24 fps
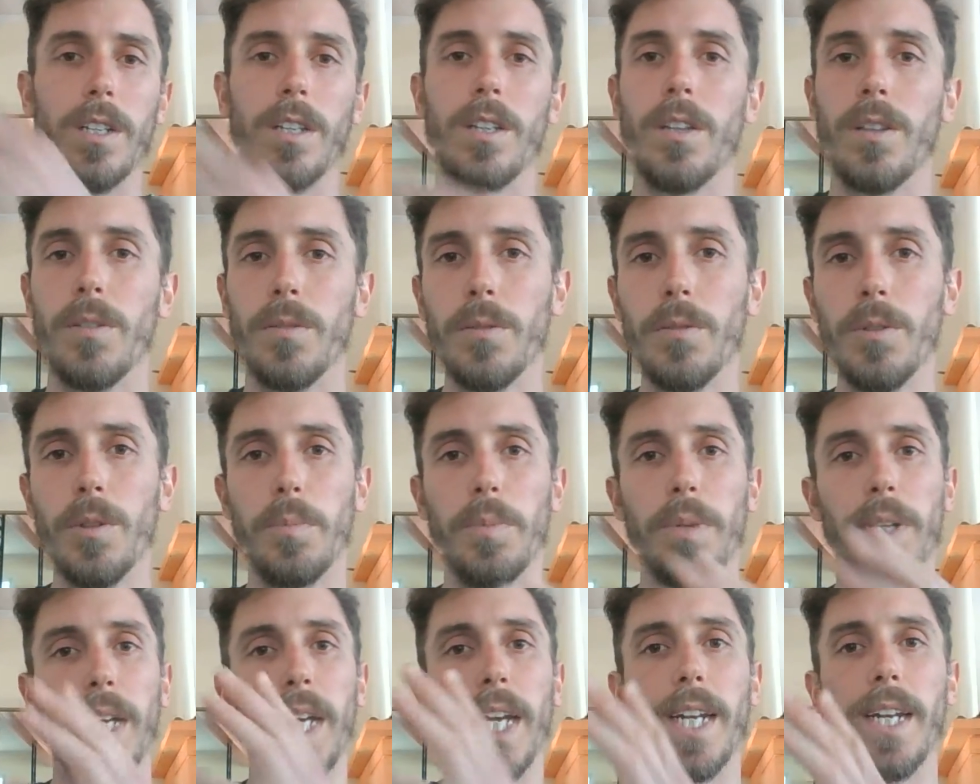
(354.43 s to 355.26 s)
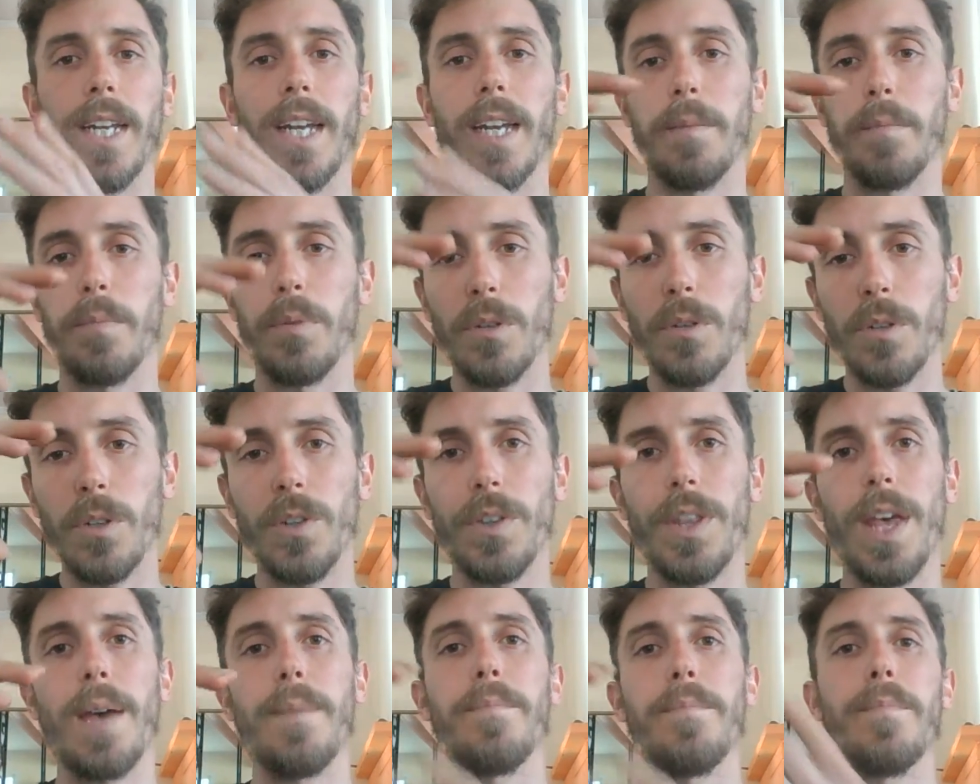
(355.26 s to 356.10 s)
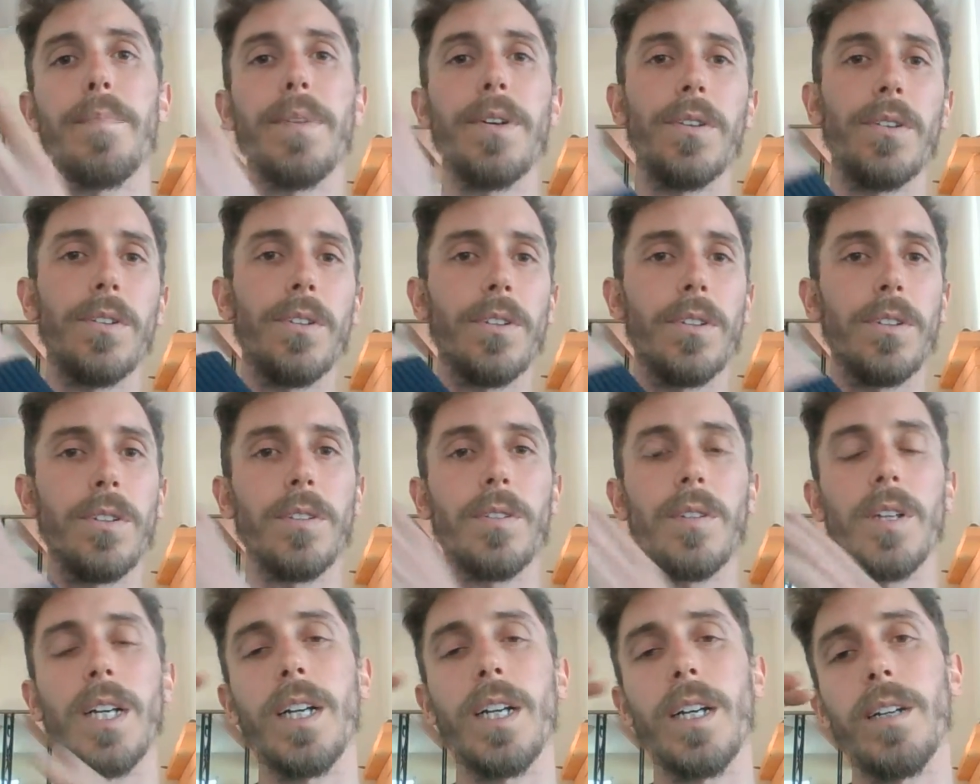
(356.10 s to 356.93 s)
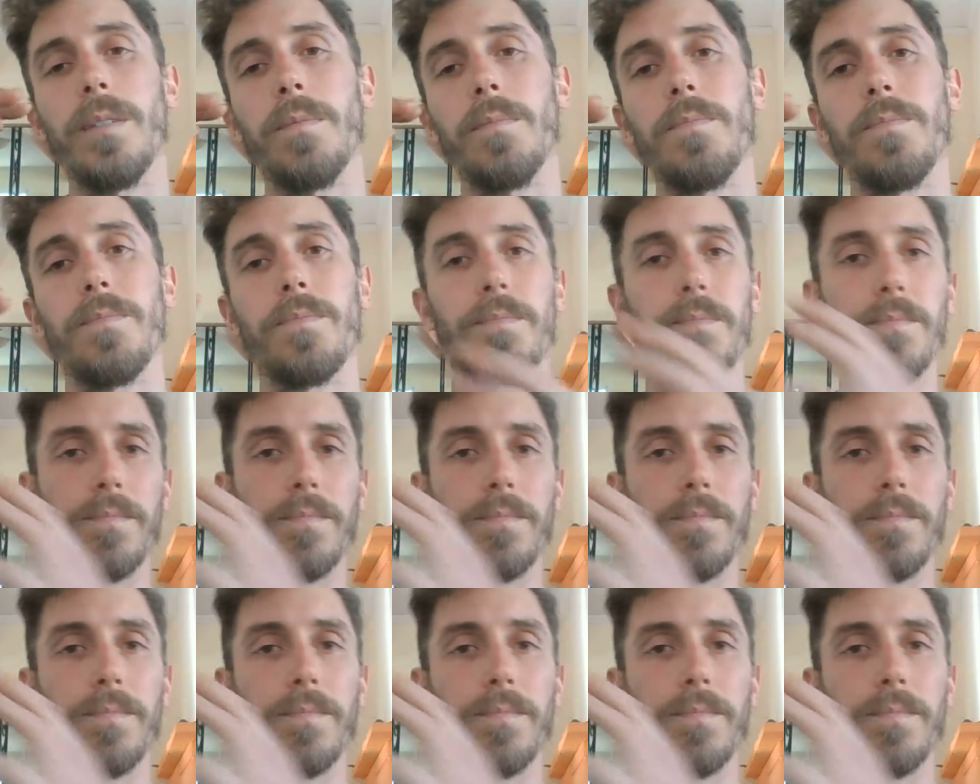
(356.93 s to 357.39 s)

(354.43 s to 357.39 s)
through the plant and pulled that mineral-rich